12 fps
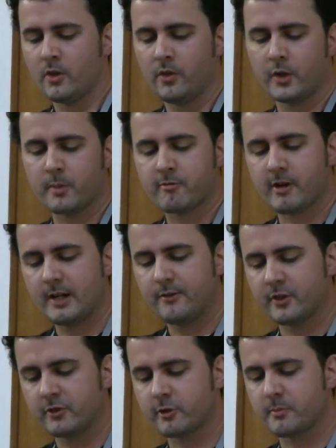The
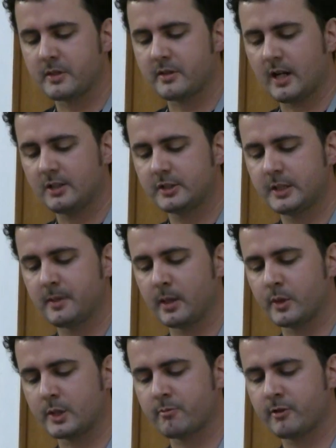depraved instrumentality by
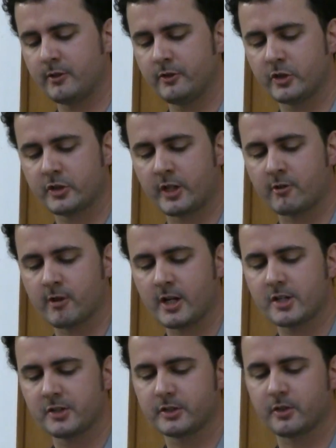which previous
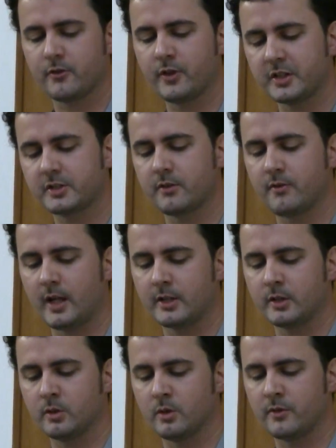generations have fixed the
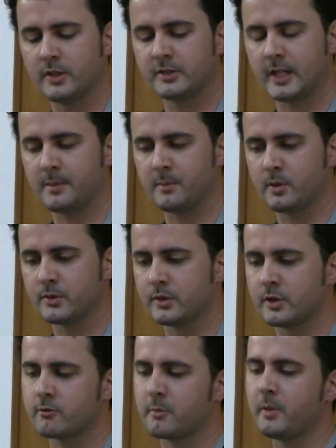value of these
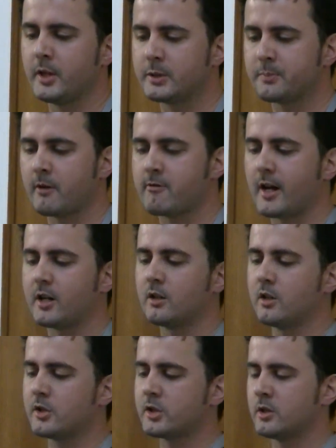animals is replaced by
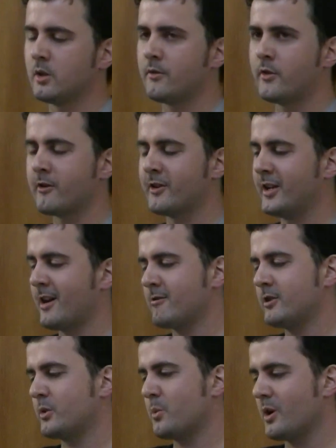recognition of their
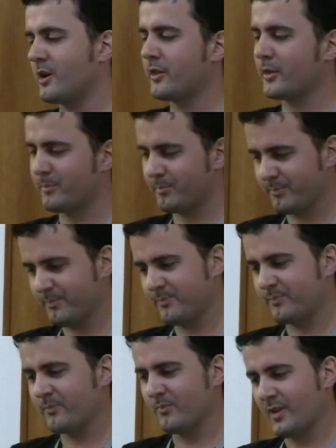inherent worth.
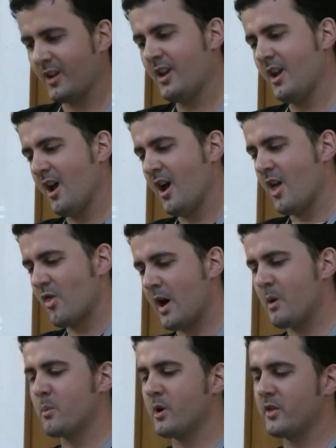
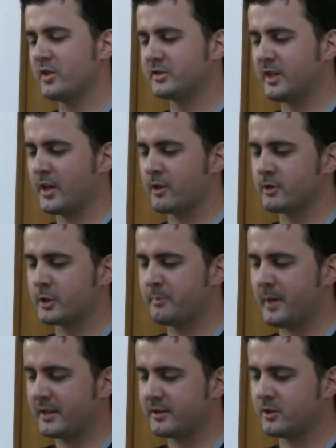That worth is neither
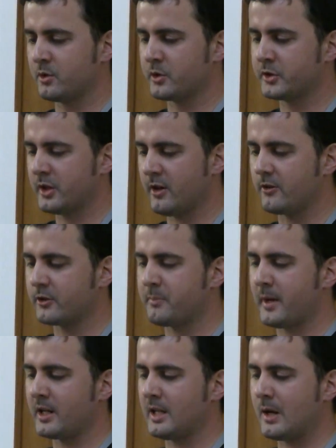respected nor served
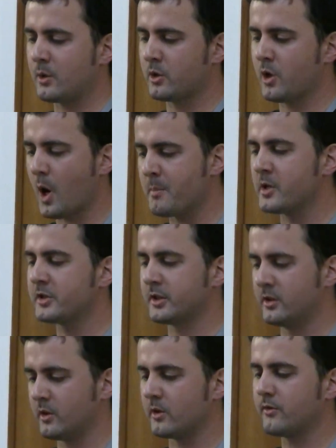by allowing commerce
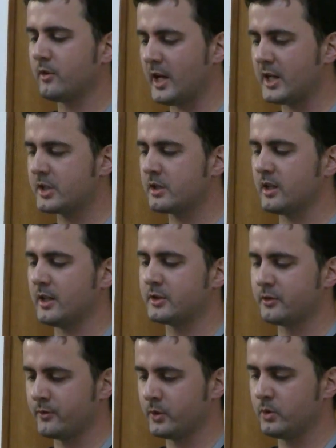in their flesh
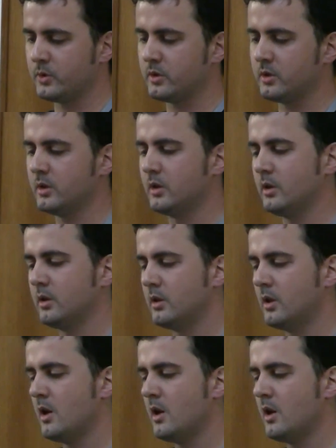as food,